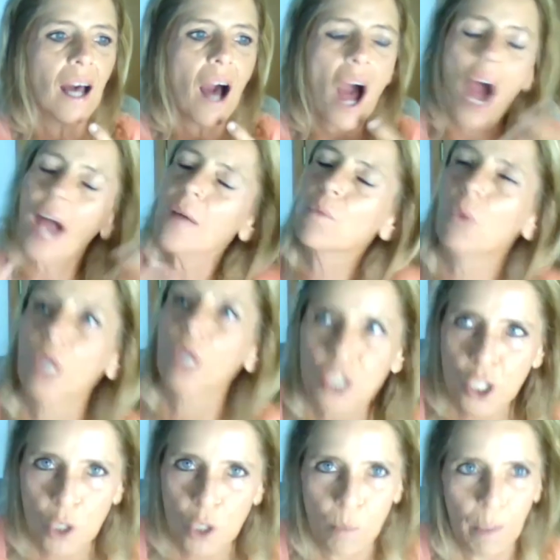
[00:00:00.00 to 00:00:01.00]
I work
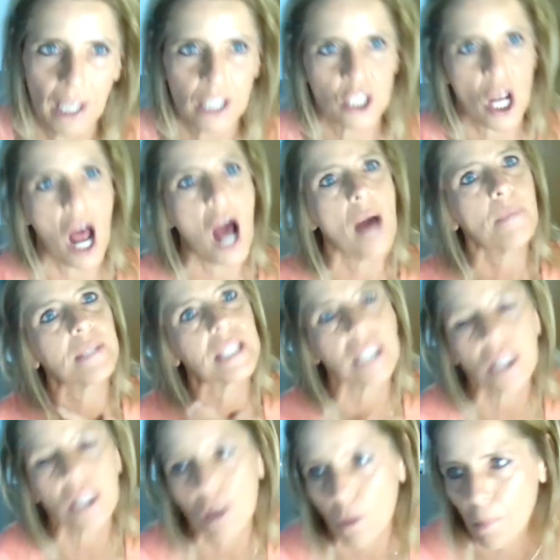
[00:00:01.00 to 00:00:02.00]
too much, I'm a
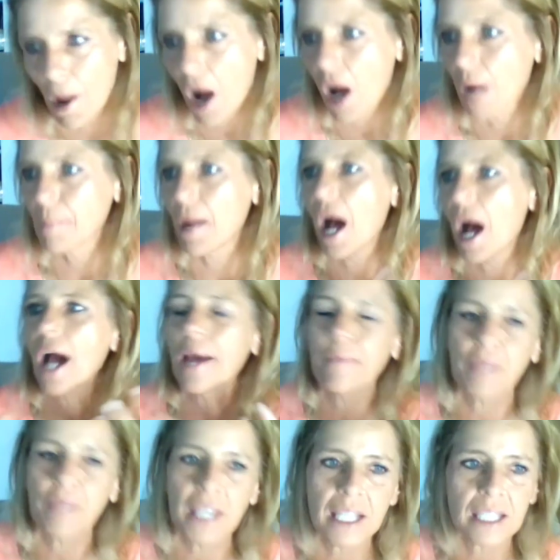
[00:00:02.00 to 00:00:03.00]
single mom,
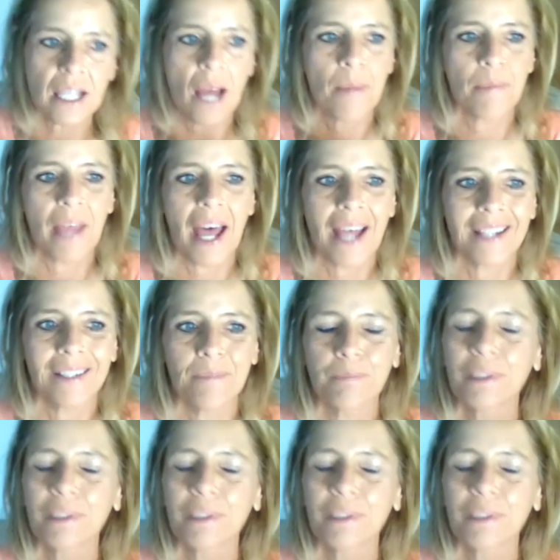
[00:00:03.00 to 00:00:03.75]
I'm this, I'm that,